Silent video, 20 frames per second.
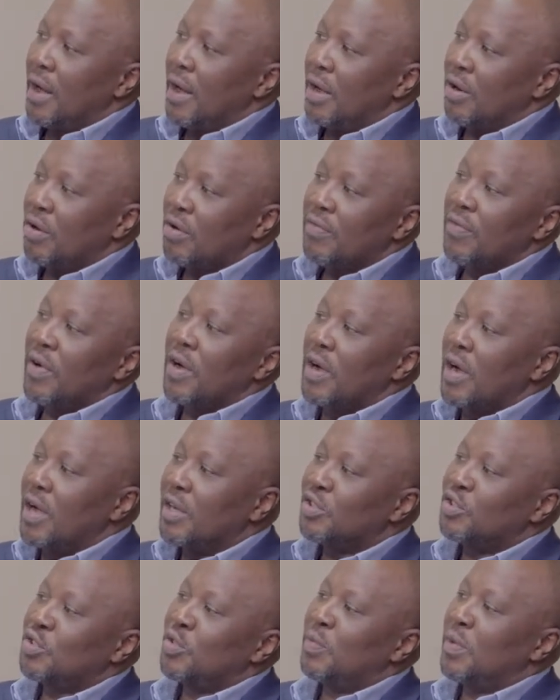a lot of our
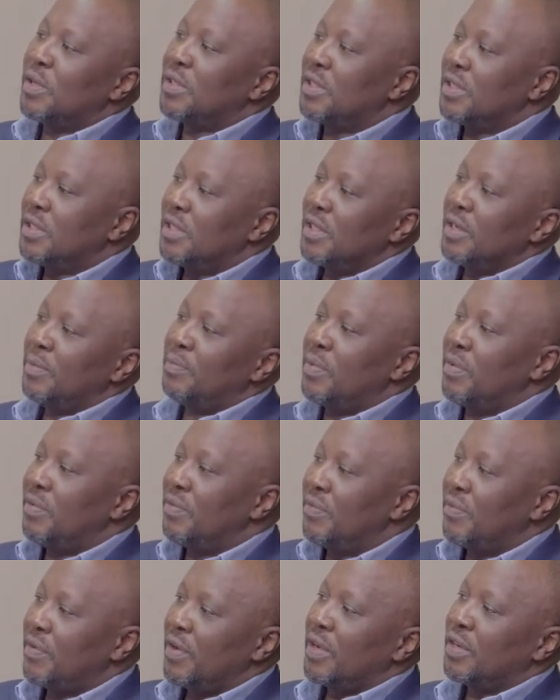customers still
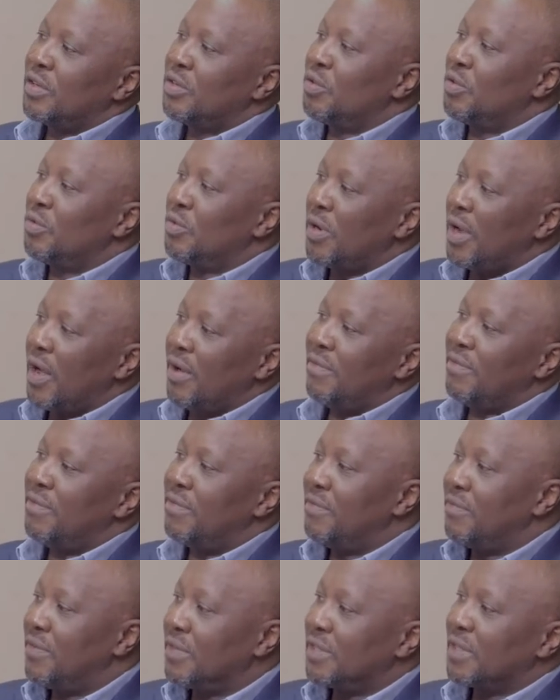prefer to have
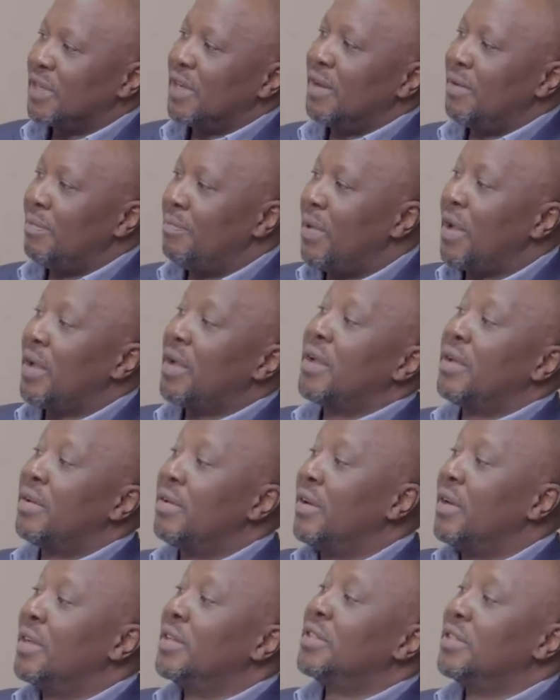physical banking
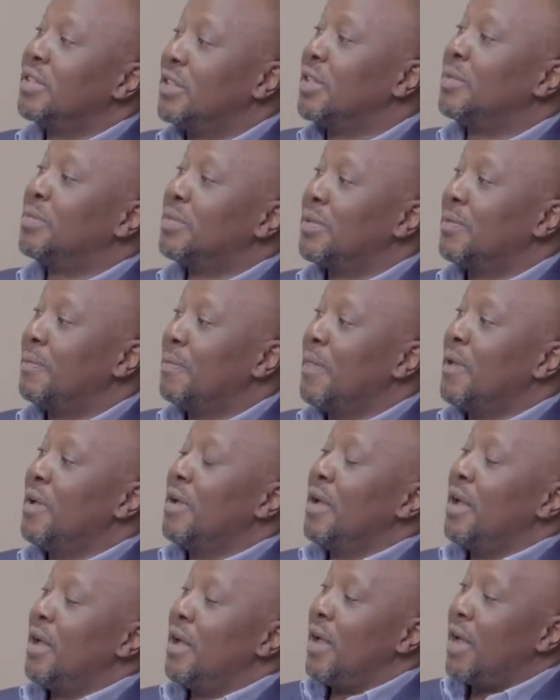relationships,
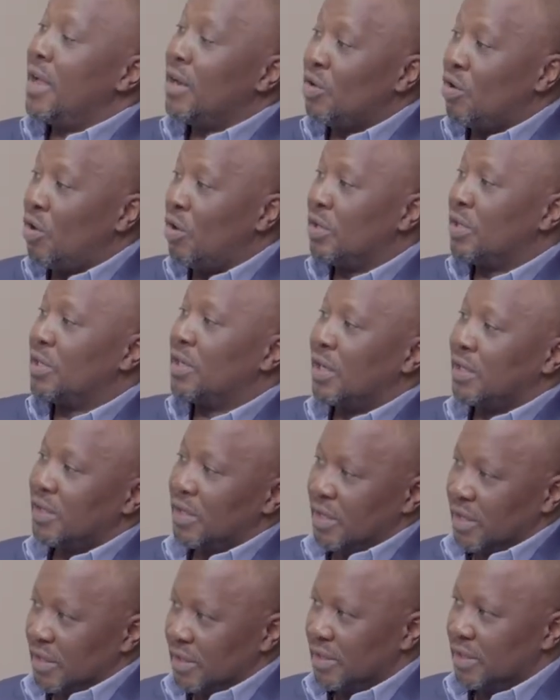in
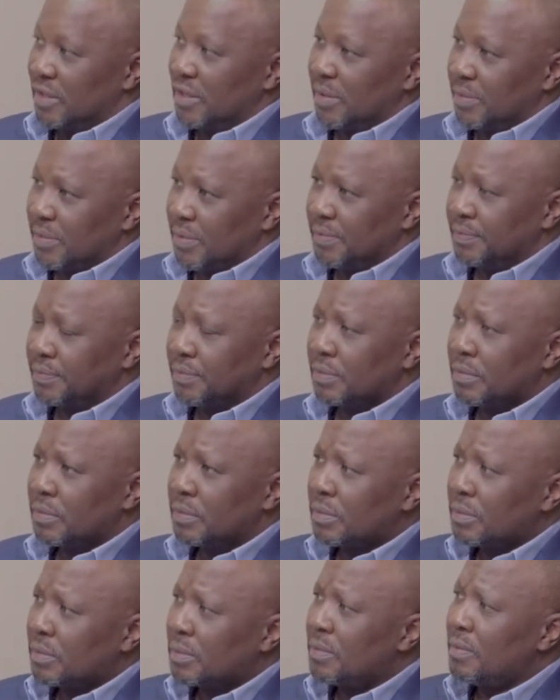contact relationships. So it's
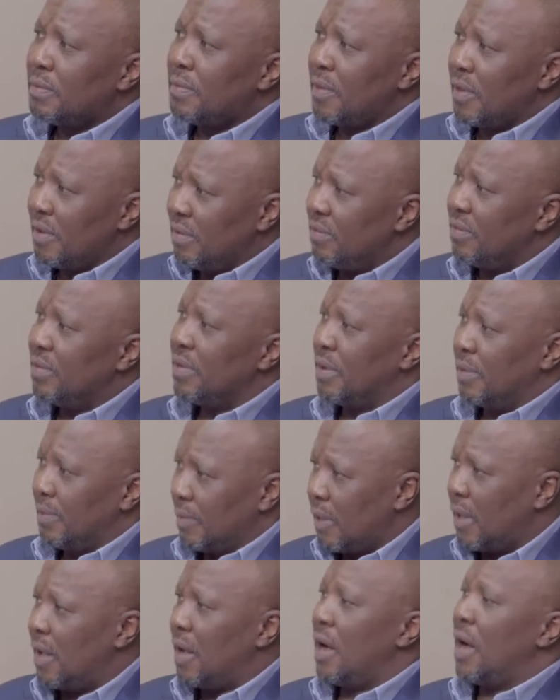traditional, a bit like
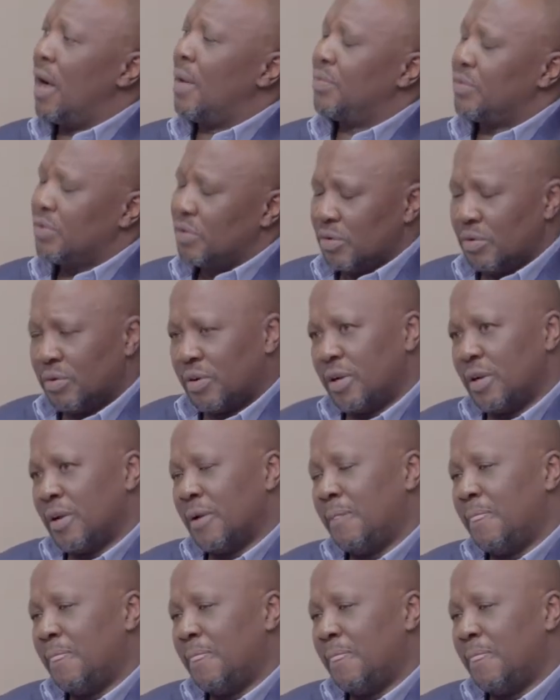cement then? Absolutely.